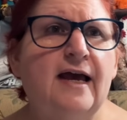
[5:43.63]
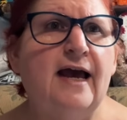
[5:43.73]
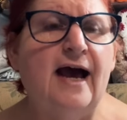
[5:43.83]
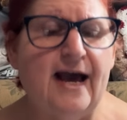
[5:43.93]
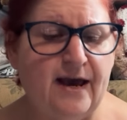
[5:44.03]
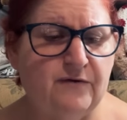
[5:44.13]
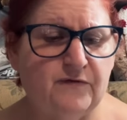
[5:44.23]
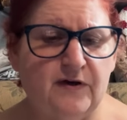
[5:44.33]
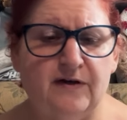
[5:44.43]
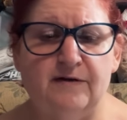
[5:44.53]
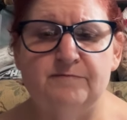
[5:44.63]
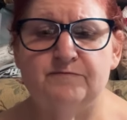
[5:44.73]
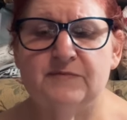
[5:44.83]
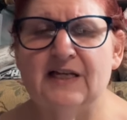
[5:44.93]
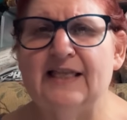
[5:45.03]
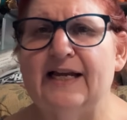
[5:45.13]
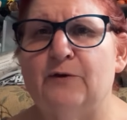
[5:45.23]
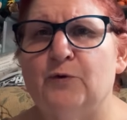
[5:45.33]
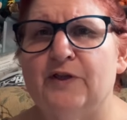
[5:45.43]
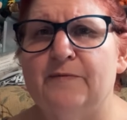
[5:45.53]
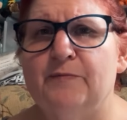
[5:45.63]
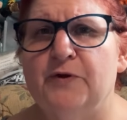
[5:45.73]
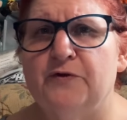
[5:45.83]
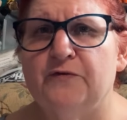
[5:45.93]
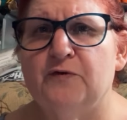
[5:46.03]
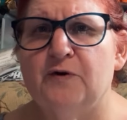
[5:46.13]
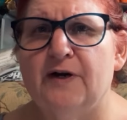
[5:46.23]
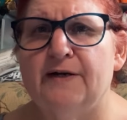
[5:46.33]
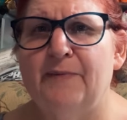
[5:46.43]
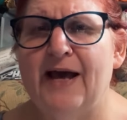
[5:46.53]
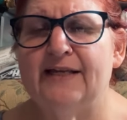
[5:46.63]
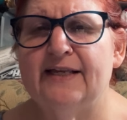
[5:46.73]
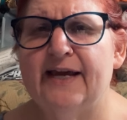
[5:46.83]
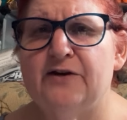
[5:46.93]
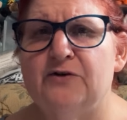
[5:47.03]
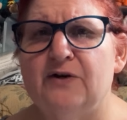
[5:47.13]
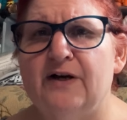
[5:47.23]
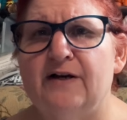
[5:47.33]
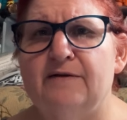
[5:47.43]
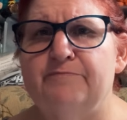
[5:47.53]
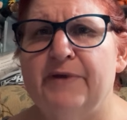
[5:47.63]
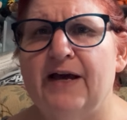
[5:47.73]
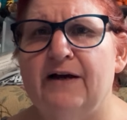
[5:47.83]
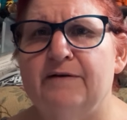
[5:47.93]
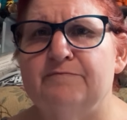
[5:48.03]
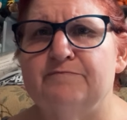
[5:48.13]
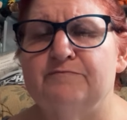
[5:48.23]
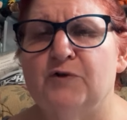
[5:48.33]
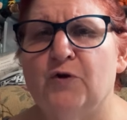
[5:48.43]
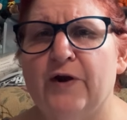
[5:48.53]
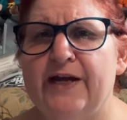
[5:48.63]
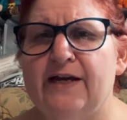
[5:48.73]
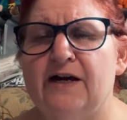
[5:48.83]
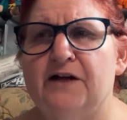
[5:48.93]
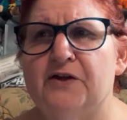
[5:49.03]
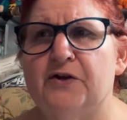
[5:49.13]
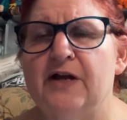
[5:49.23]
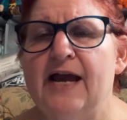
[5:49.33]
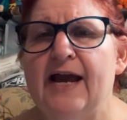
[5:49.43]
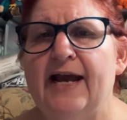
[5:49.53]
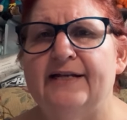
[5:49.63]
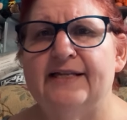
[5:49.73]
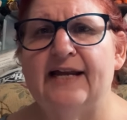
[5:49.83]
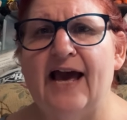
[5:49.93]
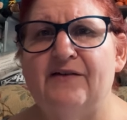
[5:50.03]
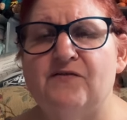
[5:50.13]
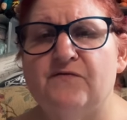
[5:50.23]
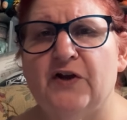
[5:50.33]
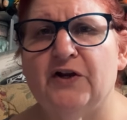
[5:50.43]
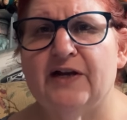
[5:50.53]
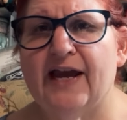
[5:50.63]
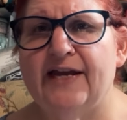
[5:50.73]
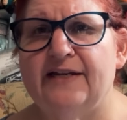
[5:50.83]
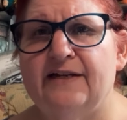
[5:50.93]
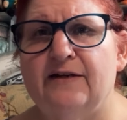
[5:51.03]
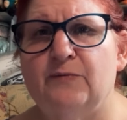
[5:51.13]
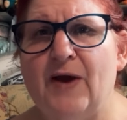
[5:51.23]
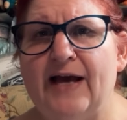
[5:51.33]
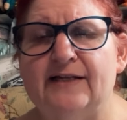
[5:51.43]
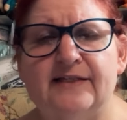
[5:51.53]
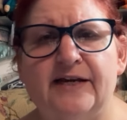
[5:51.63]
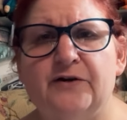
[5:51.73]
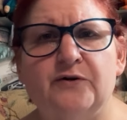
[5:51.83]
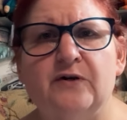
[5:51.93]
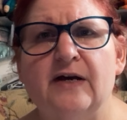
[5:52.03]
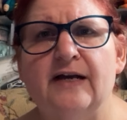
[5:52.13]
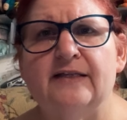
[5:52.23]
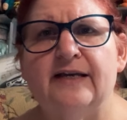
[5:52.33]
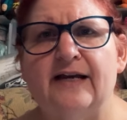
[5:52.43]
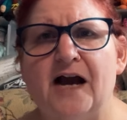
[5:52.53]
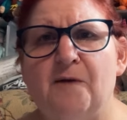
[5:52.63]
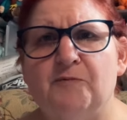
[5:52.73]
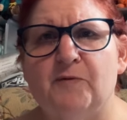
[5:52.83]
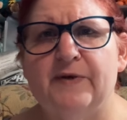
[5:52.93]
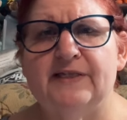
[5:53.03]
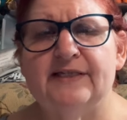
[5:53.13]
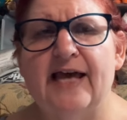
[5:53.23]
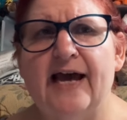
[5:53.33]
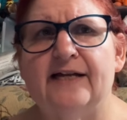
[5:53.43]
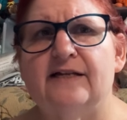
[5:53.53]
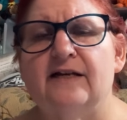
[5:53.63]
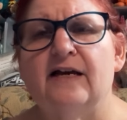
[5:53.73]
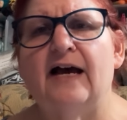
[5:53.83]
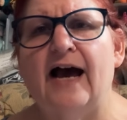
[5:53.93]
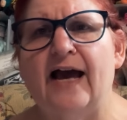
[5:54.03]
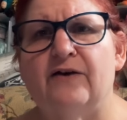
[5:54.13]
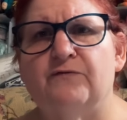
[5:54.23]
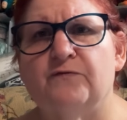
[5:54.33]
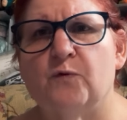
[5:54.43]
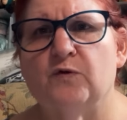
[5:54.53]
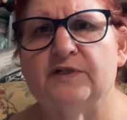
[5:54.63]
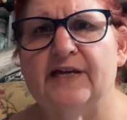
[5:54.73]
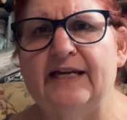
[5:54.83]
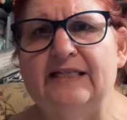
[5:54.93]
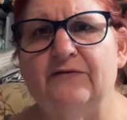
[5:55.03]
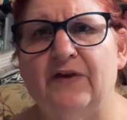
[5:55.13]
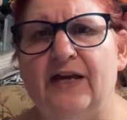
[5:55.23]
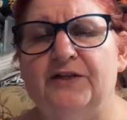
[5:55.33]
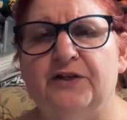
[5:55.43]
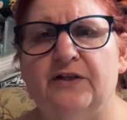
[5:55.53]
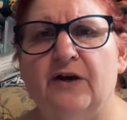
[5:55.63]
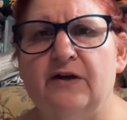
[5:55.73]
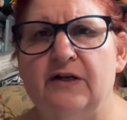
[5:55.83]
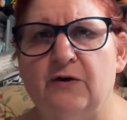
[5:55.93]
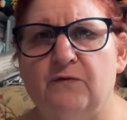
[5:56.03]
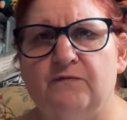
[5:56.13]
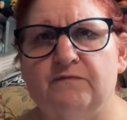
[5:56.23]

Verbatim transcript: I have um, like a really beautiful uh, pastel uh, uh green color and then I have a variegated pastel that complements that. I have four skeins of each of the, you know,